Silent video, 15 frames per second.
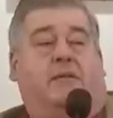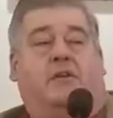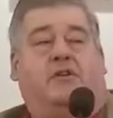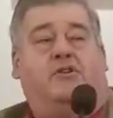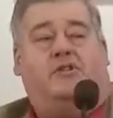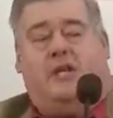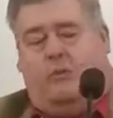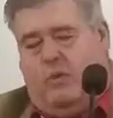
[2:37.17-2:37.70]

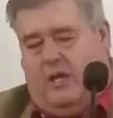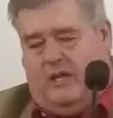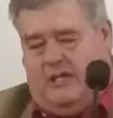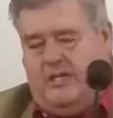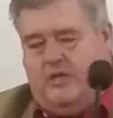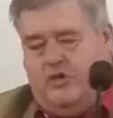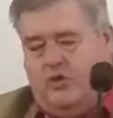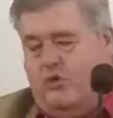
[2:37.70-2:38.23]
You say, well,
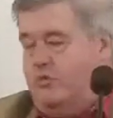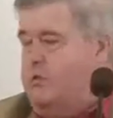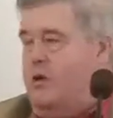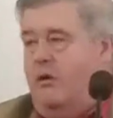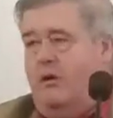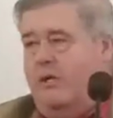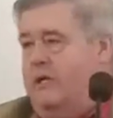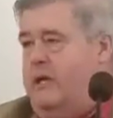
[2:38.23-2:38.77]
he knew.
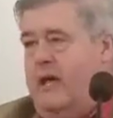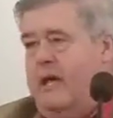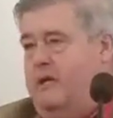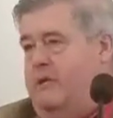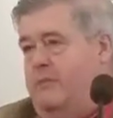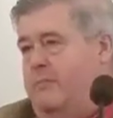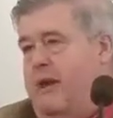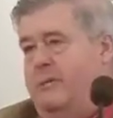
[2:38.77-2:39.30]
No,
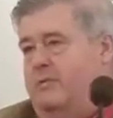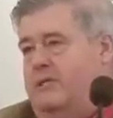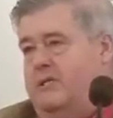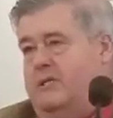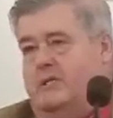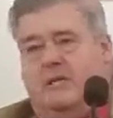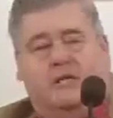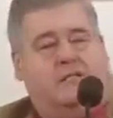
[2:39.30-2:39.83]
the Bible
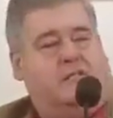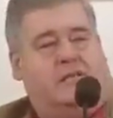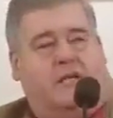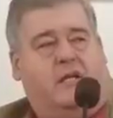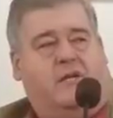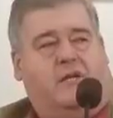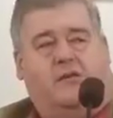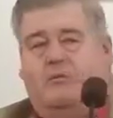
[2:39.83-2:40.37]
doesn't tell us that
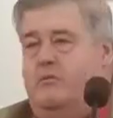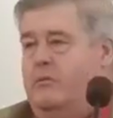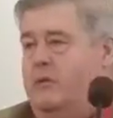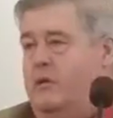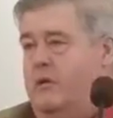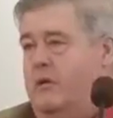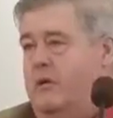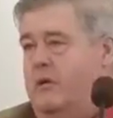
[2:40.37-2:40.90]
he knew.
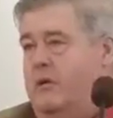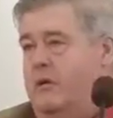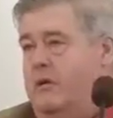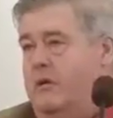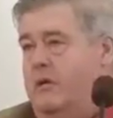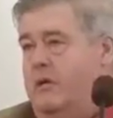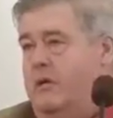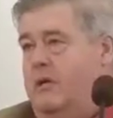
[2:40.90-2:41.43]

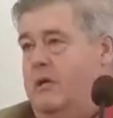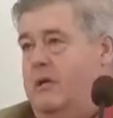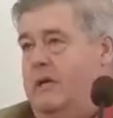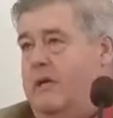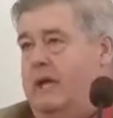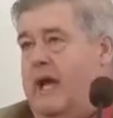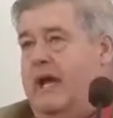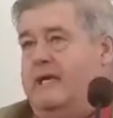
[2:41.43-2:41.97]

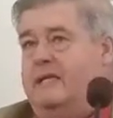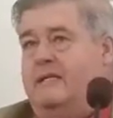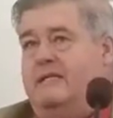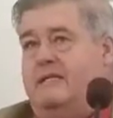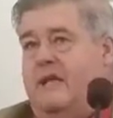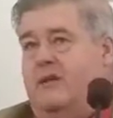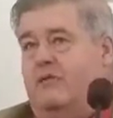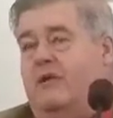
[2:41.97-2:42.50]
God didn't
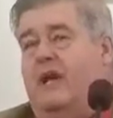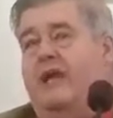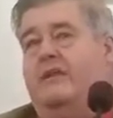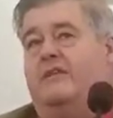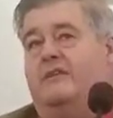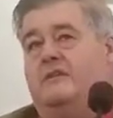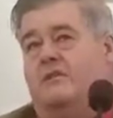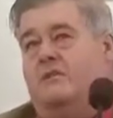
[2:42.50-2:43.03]
say, okay,
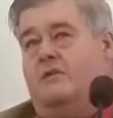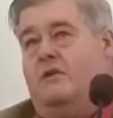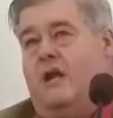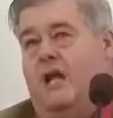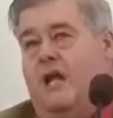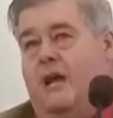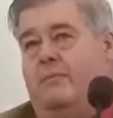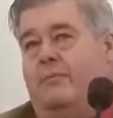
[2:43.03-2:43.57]
this is going
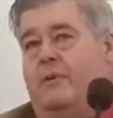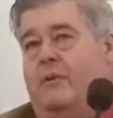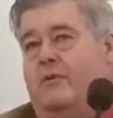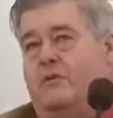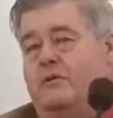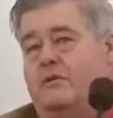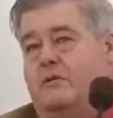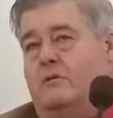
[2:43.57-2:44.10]
to happen, and
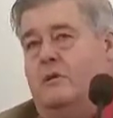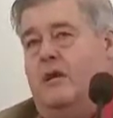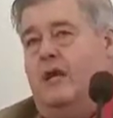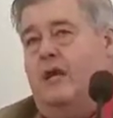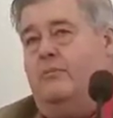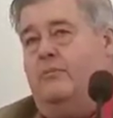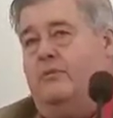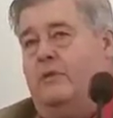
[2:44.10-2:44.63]
this is going to
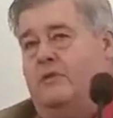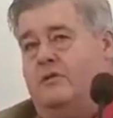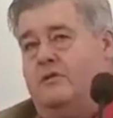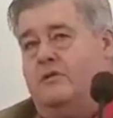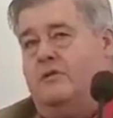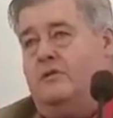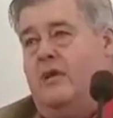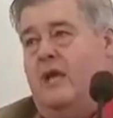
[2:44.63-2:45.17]
happen, and this
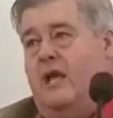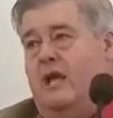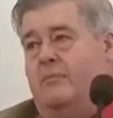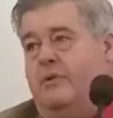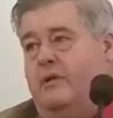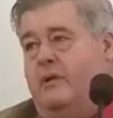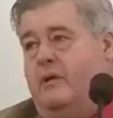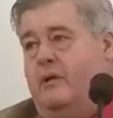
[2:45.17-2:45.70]
is going to
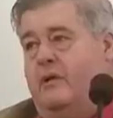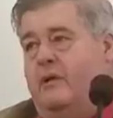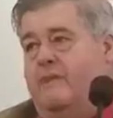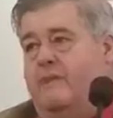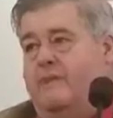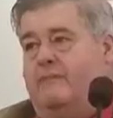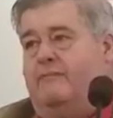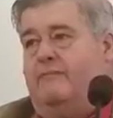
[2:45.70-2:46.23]
happen.
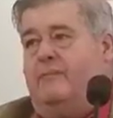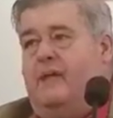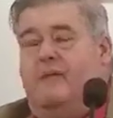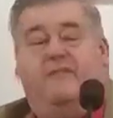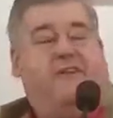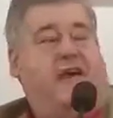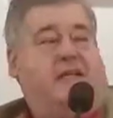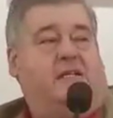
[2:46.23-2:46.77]

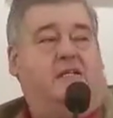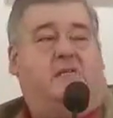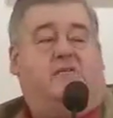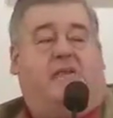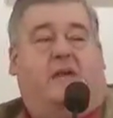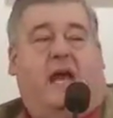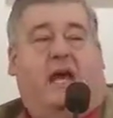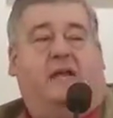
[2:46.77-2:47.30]
In fact, it's
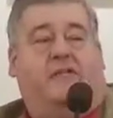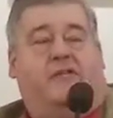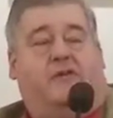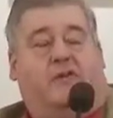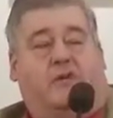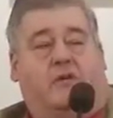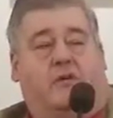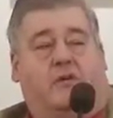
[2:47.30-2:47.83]
kind of
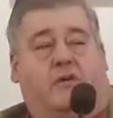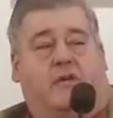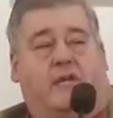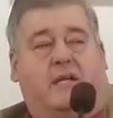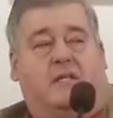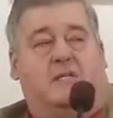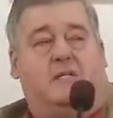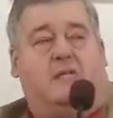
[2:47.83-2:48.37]
clear
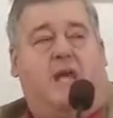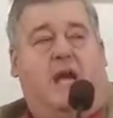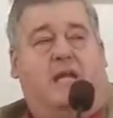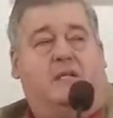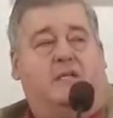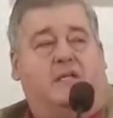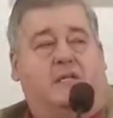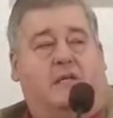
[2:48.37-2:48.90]
that it's not
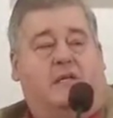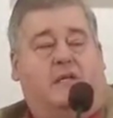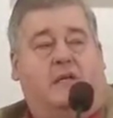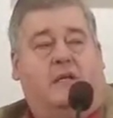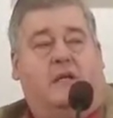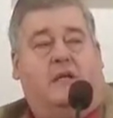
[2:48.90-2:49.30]
until